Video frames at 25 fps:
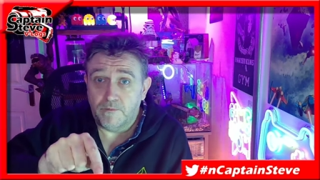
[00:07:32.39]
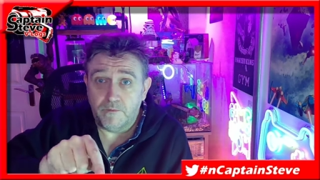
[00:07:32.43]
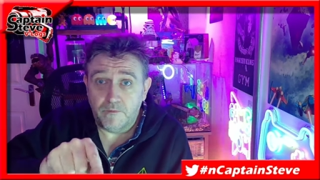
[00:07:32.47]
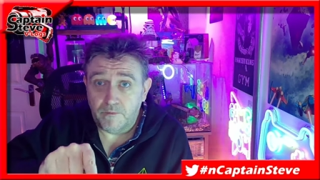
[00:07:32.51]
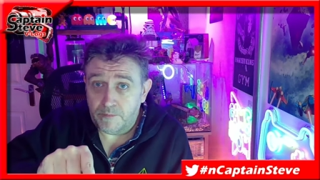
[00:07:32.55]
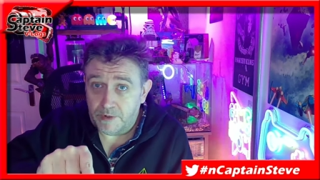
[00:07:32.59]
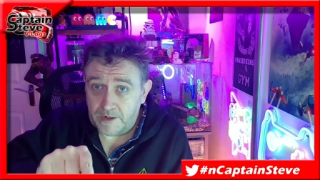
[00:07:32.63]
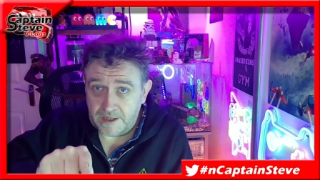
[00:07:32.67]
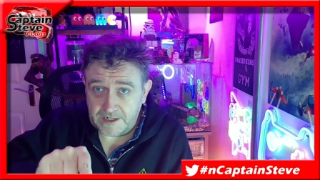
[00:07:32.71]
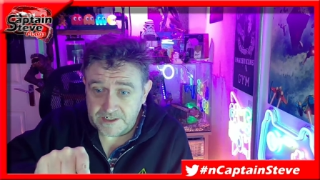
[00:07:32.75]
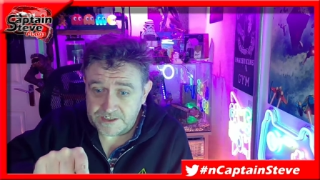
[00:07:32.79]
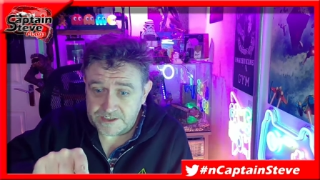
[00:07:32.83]

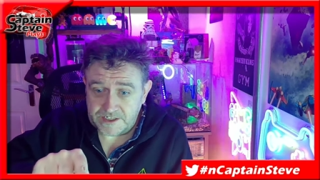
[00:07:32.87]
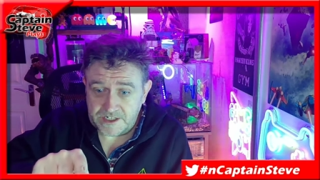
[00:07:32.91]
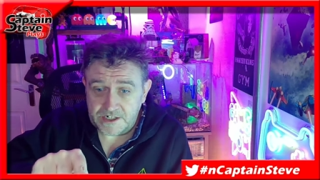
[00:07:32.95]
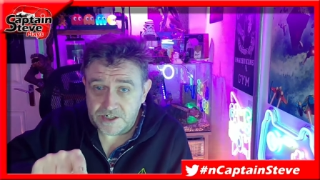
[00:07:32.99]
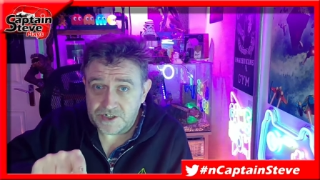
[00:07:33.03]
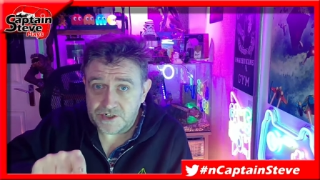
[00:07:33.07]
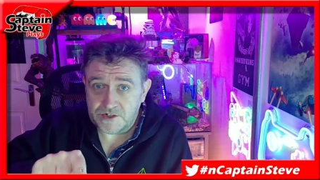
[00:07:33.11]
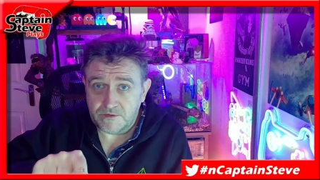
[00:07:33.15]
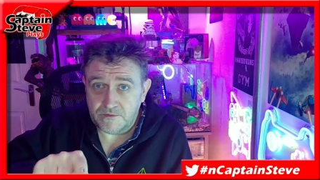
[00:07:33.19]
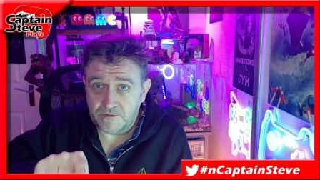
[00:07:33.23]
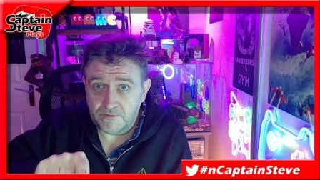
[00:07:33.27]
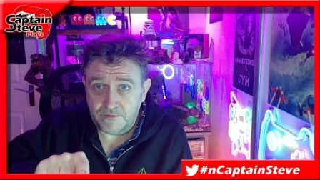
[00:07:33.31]

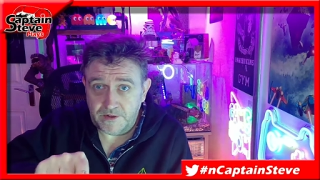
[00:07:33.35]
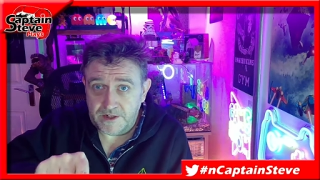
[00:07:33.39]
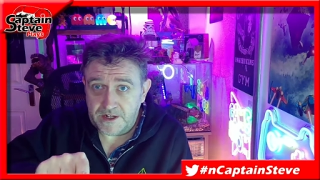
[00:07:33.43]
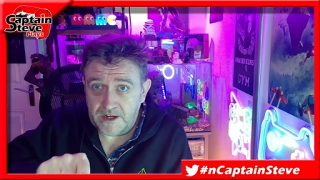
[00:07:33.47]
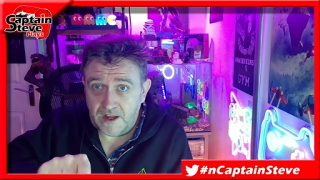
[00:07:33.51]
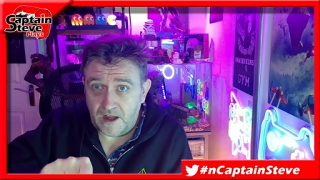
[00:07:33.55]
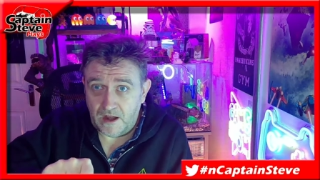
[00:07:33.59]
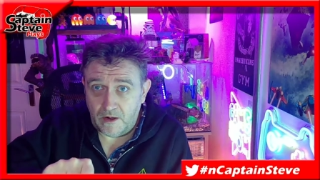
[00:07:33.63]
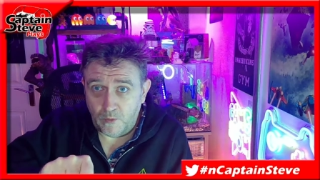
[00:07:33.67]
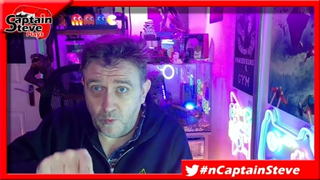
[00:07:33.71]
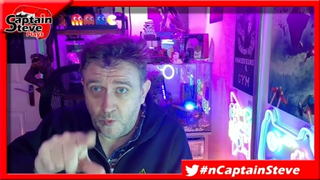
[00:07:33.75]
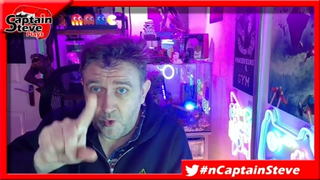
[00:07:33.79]
PlayStation V
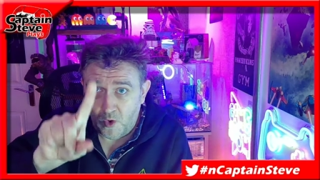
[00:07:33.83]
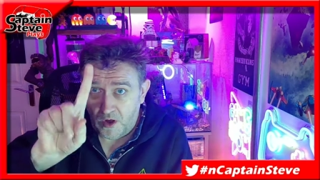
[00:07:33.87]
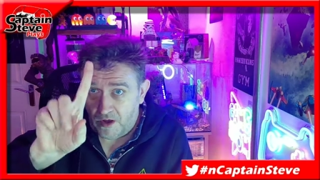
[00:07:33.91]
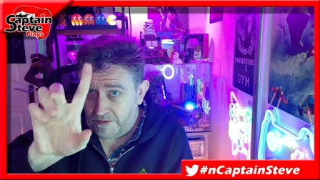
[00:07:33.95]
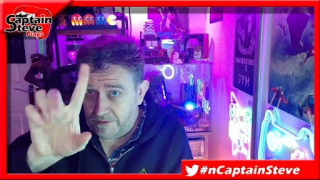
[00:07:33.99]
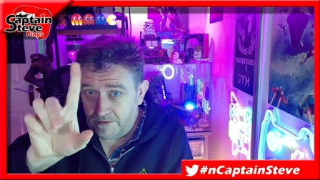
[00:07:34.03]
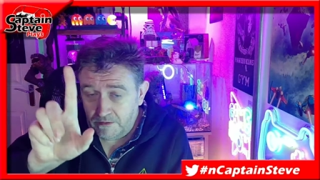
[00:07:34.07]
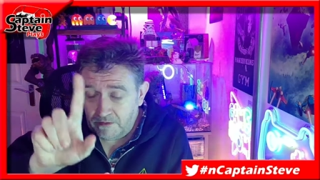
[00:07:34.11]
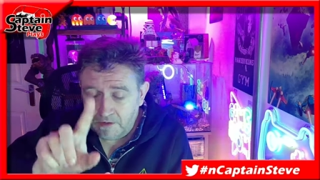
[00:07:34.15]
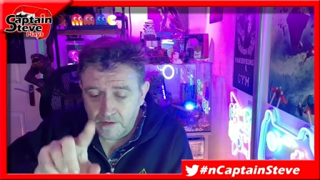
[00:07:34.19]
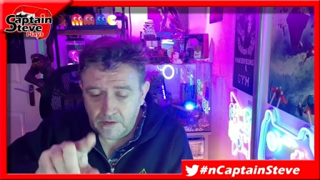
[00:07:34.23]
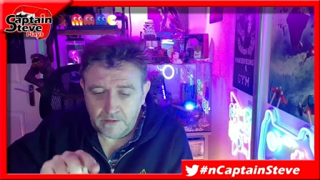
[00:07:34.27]
R
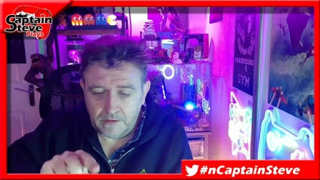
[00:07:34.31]
one